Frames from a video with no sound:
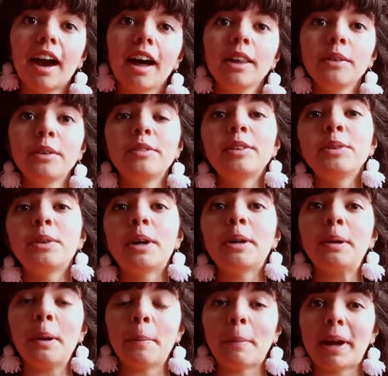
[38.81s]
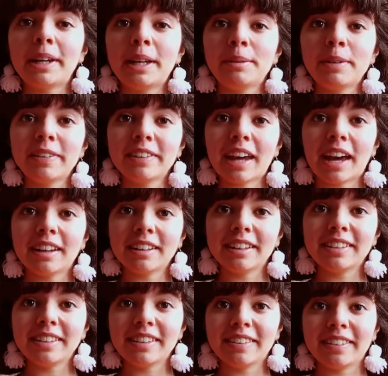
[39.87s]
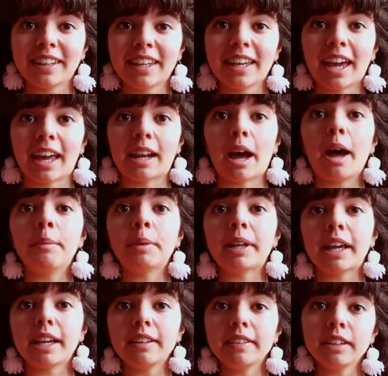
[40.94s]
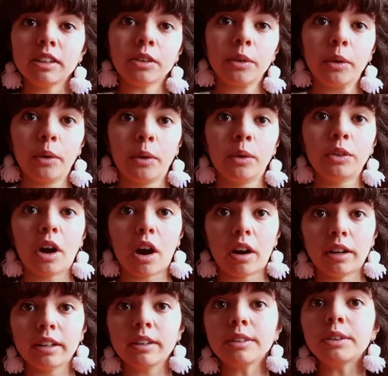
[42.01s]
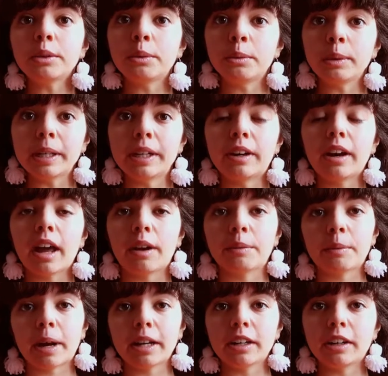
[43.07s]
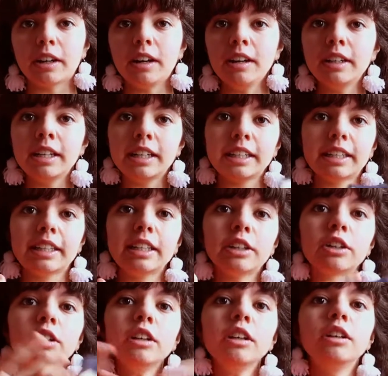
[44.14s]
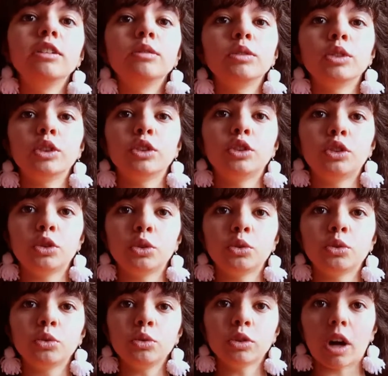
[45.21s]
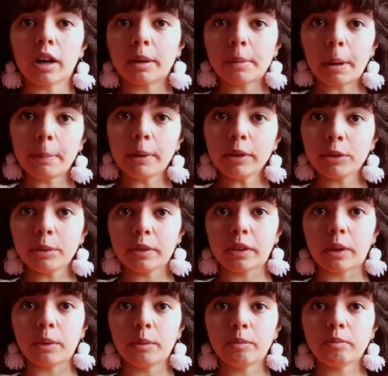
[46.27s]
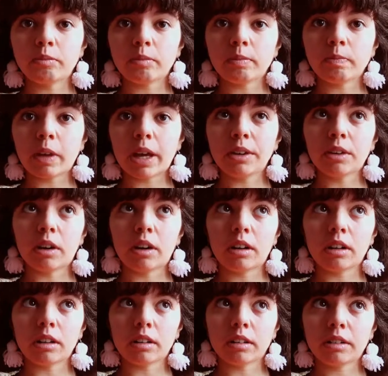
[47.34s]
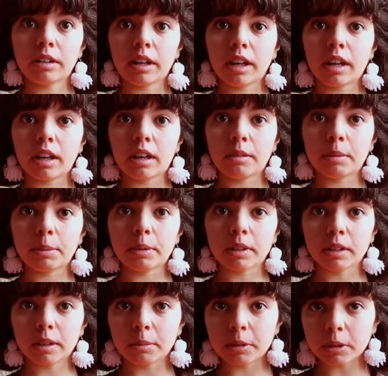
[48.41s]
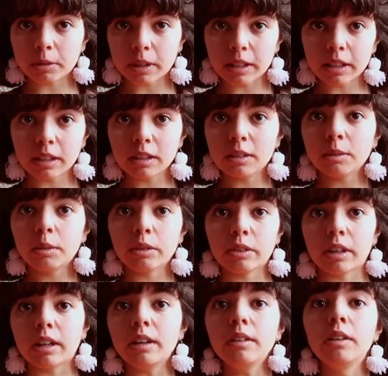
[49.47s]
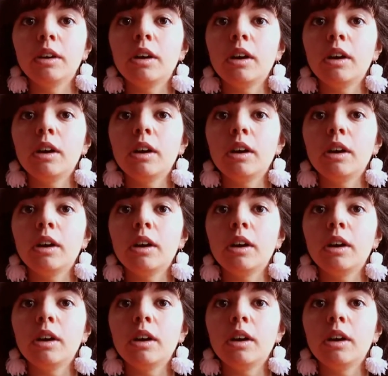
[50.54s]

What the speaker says: Hello everyone, my name is Natalie DC and I'm an 18-year-old artist, reader, and writer here to talk about books with you and art and maybe a little bit of writing, we'll see.